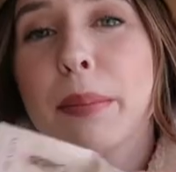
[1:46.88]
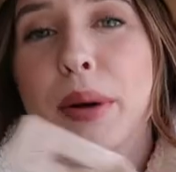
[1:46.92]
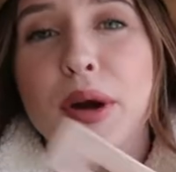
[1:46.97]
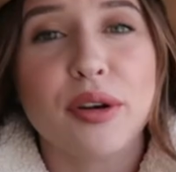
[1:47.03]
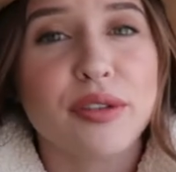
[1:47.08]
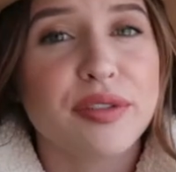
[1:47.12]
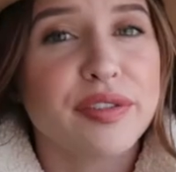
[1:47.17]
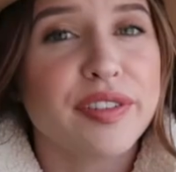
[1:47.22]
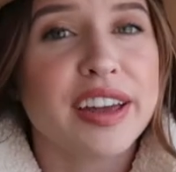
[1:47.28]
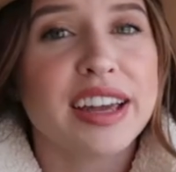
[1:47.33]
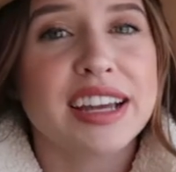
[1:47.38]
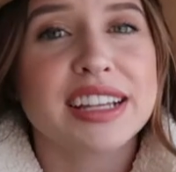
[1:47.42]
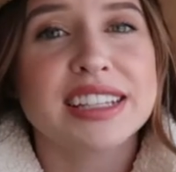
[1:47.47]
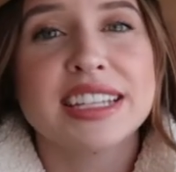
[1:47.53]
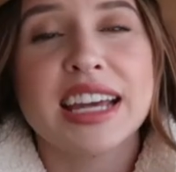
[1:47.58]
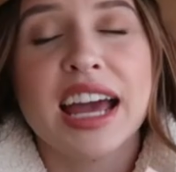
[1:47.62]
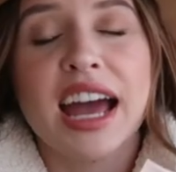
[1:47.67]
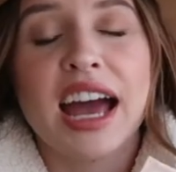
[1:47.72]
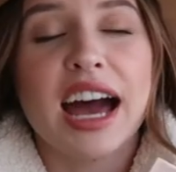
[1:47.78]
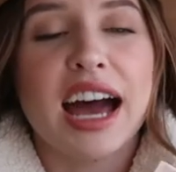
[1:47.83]

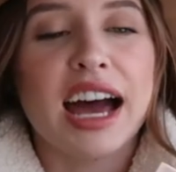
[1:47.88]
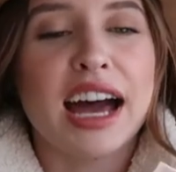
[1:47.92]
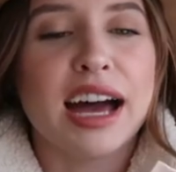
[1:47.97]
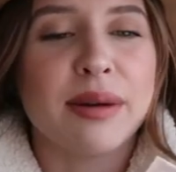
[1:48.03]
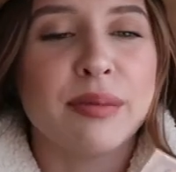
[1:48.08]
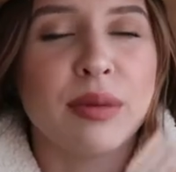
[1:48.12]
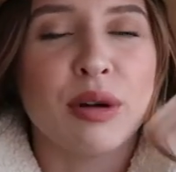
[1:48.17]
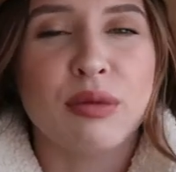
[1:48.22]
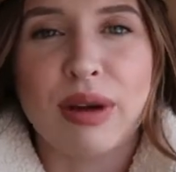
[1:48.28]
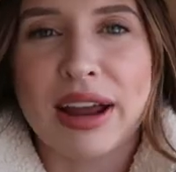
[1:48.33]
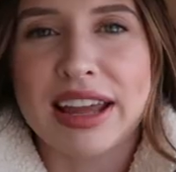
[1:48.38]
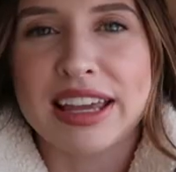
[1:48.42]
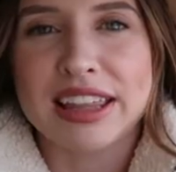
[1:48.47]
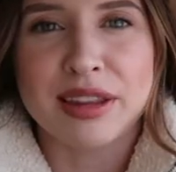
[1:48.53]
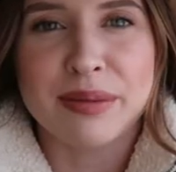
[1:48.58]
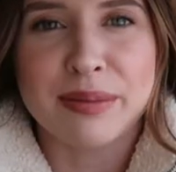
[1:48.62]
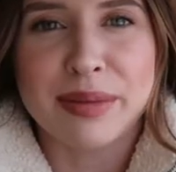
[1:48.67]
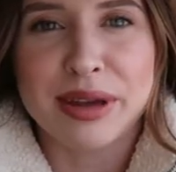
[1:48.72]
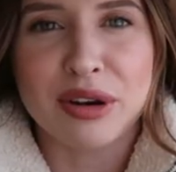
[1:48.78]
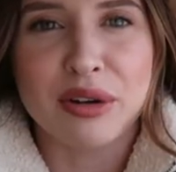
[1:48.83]
Perfect, right
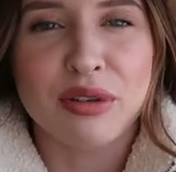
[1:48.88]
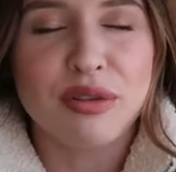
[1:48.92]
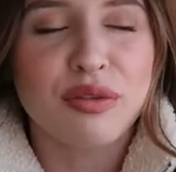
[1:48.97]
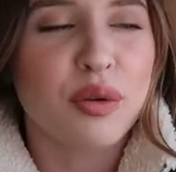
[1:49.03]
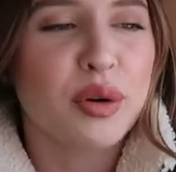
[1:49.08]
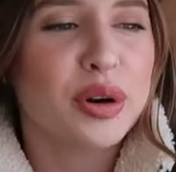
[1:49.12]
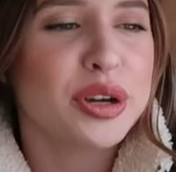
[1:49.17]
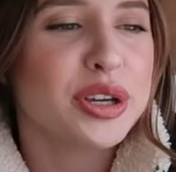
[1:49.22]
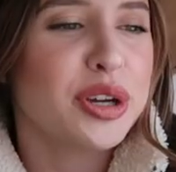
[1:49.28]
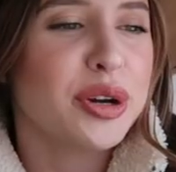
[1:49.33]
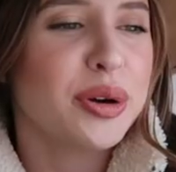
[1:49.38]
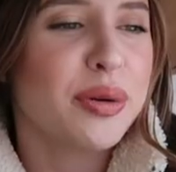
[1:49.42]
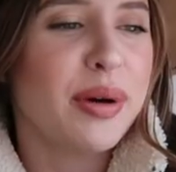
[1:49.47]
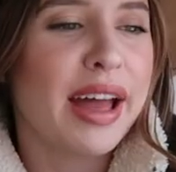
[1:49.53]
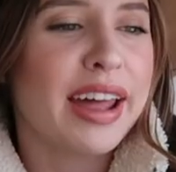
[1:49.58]
in the middle for you.